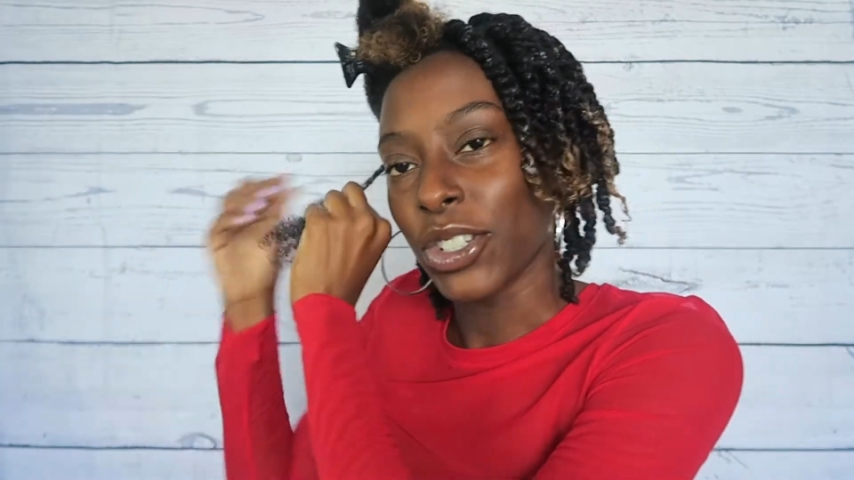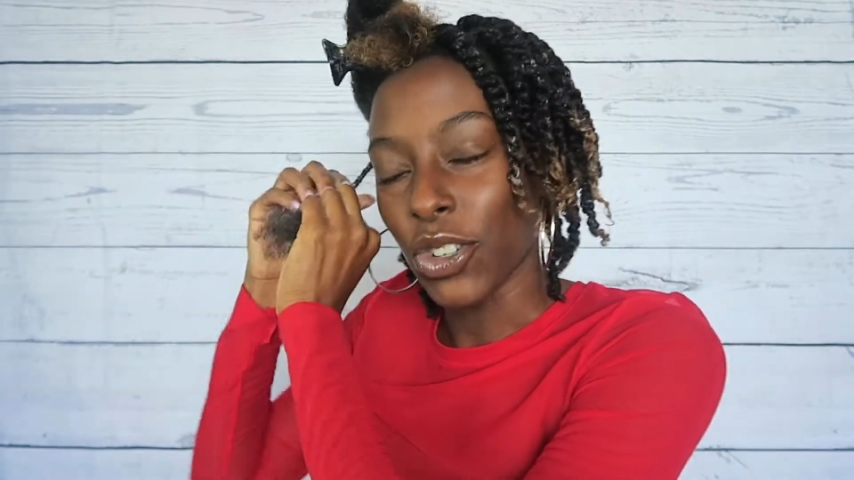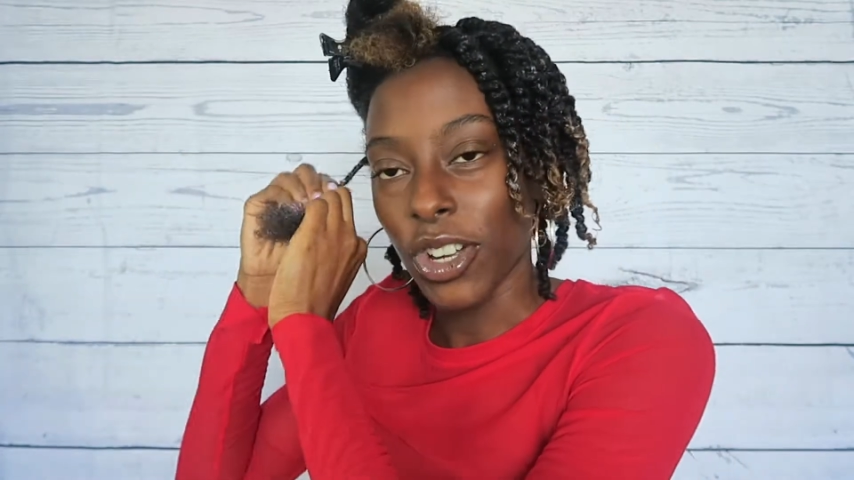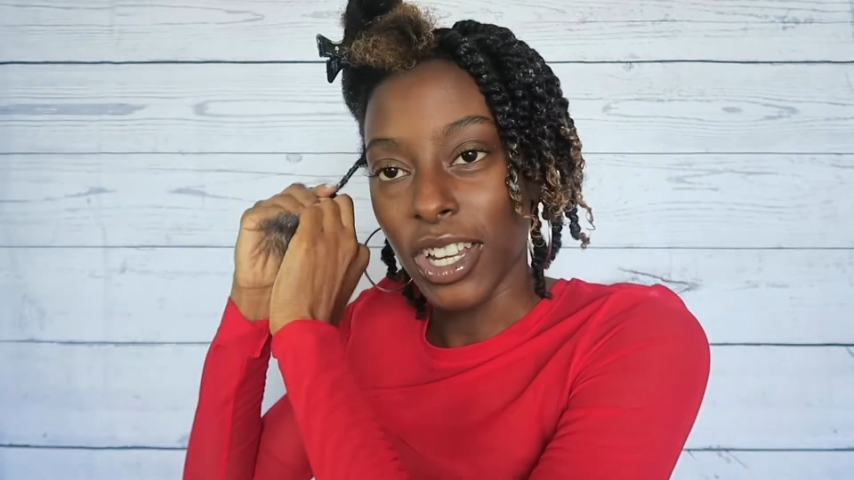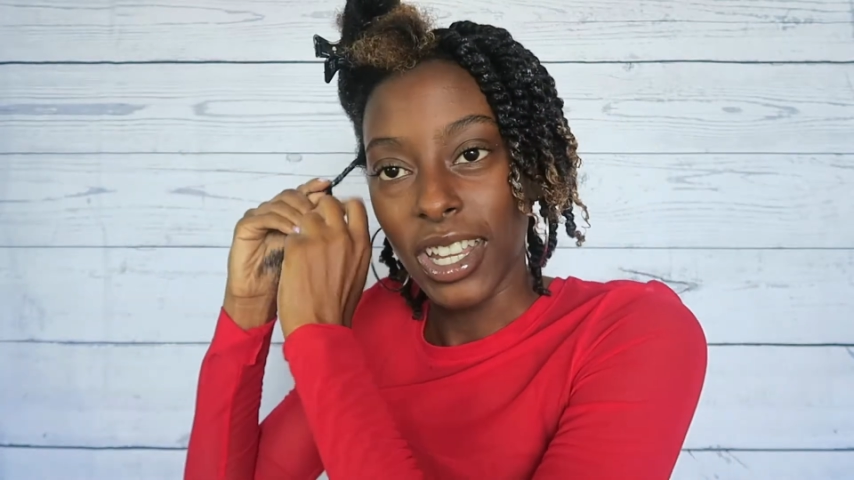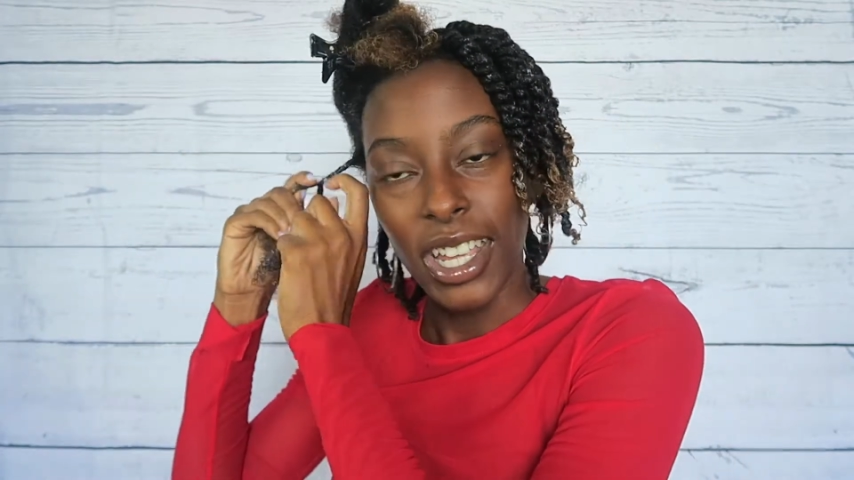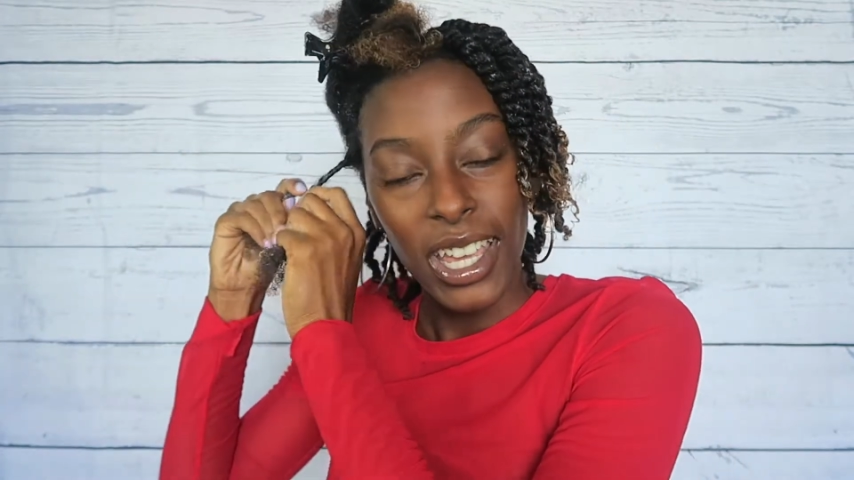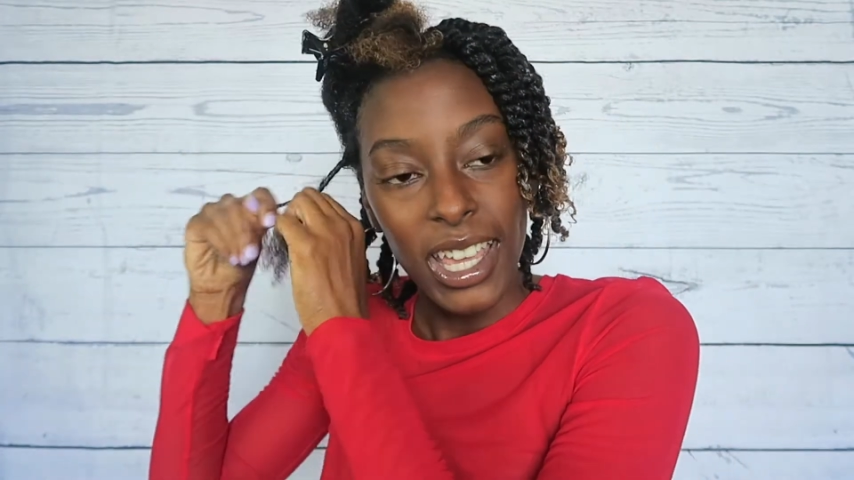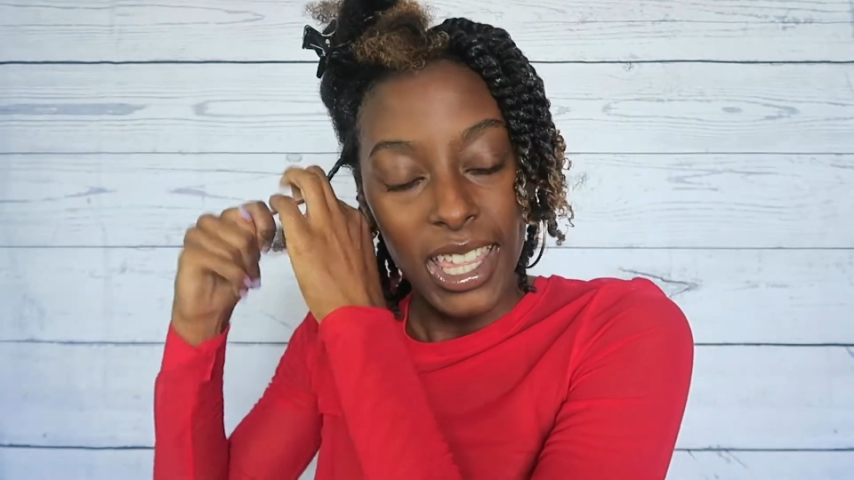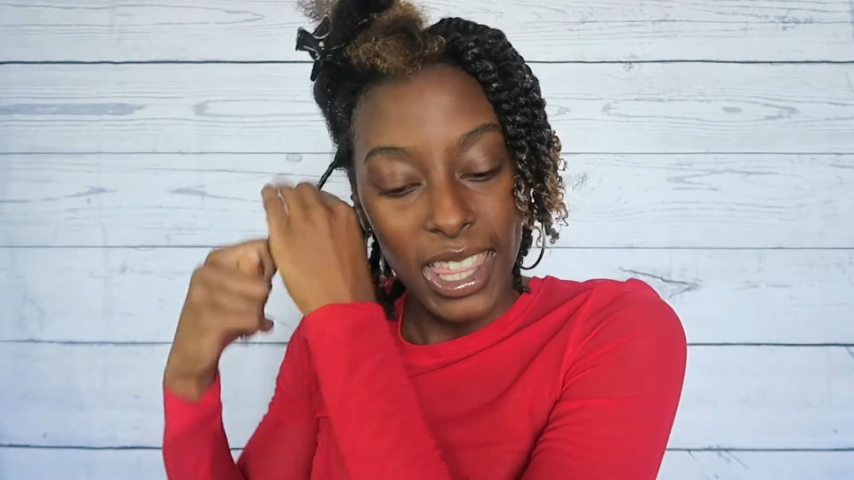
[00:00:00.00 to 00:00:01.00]
sure
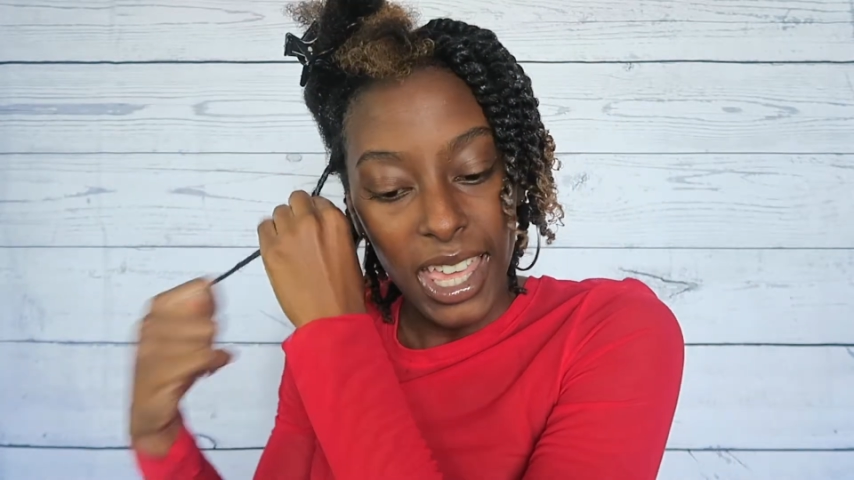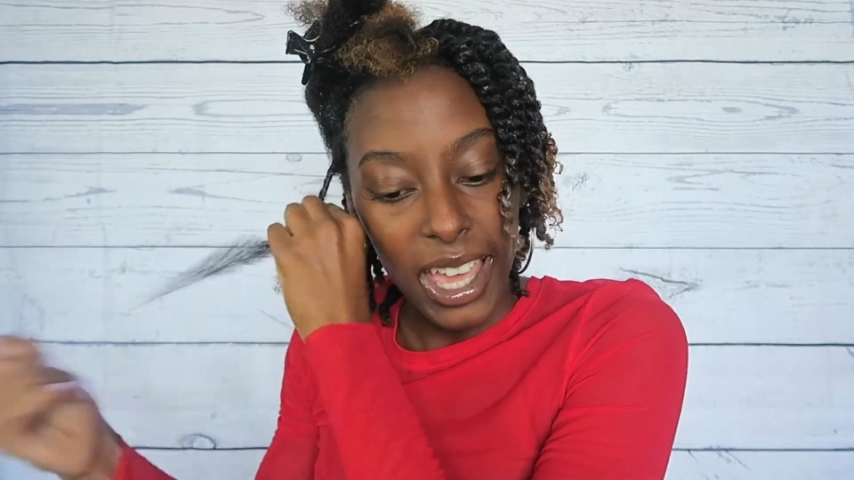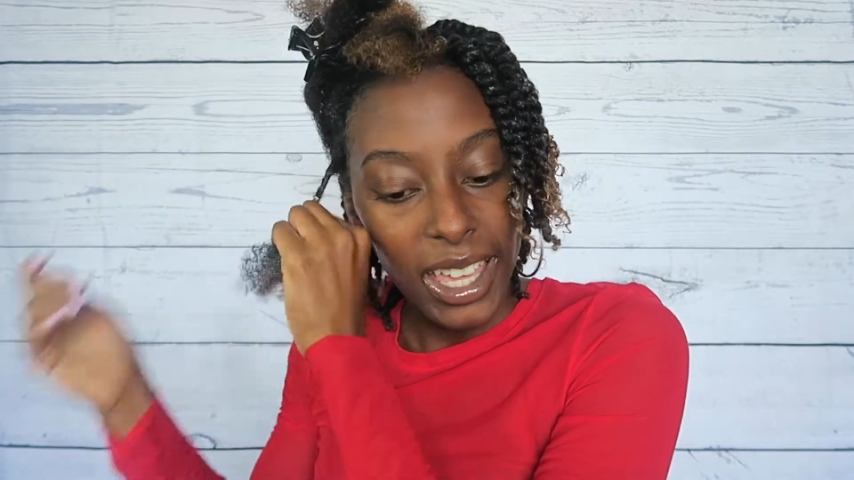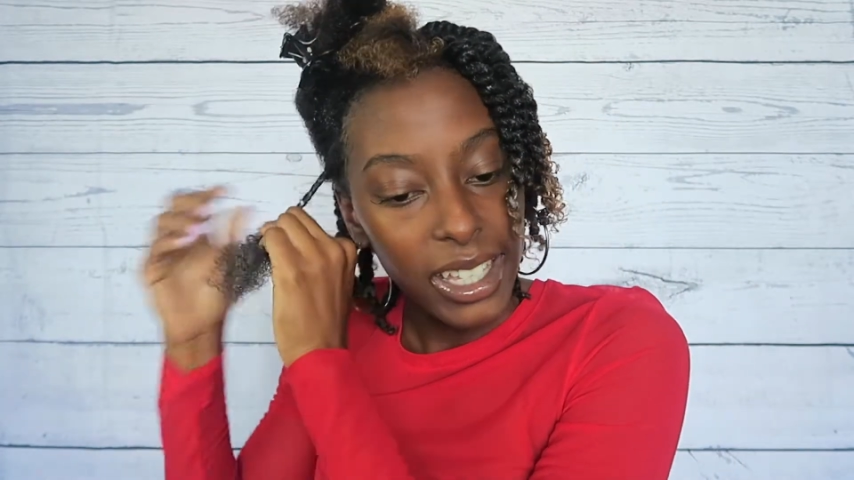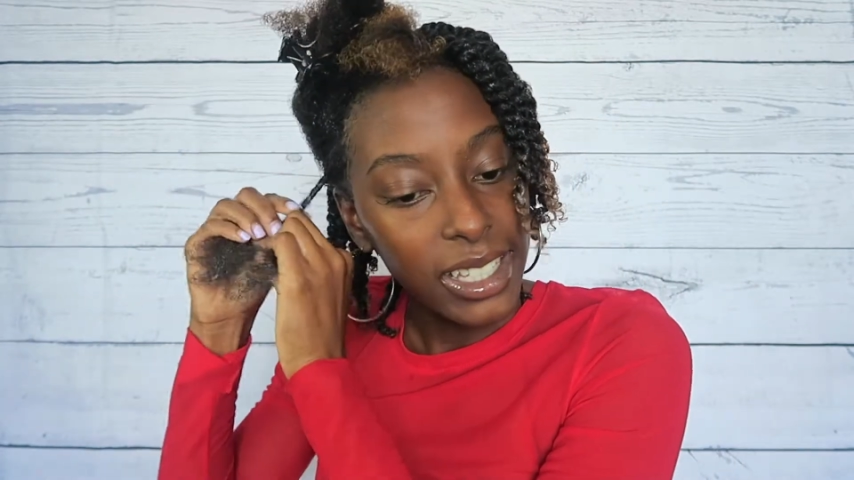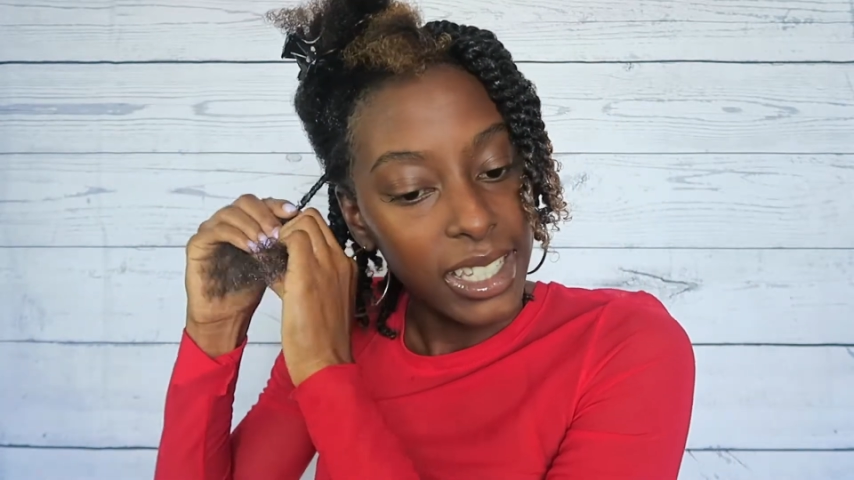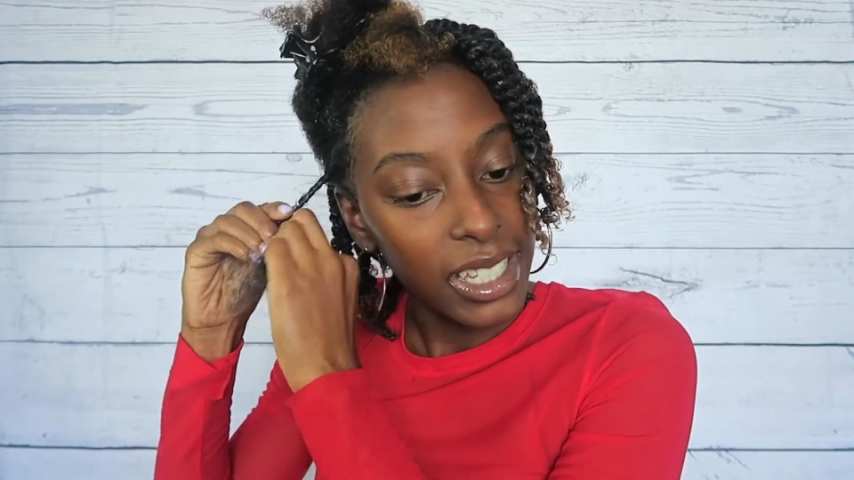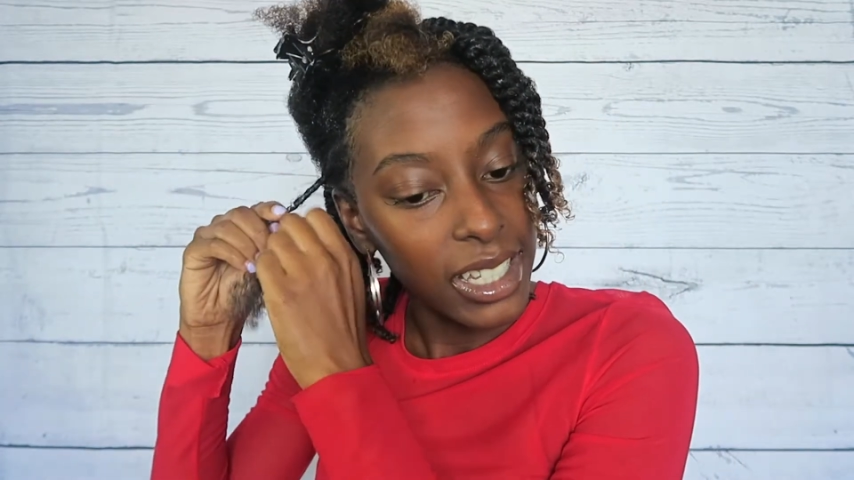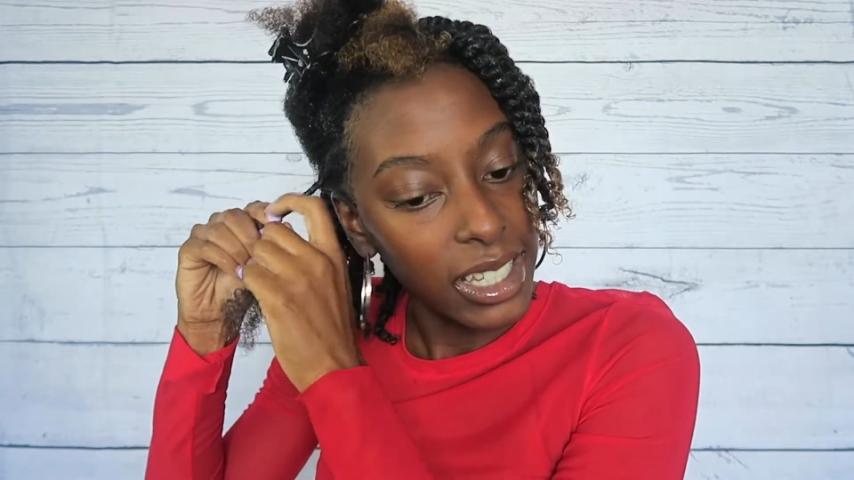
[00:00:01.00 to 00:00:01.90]
that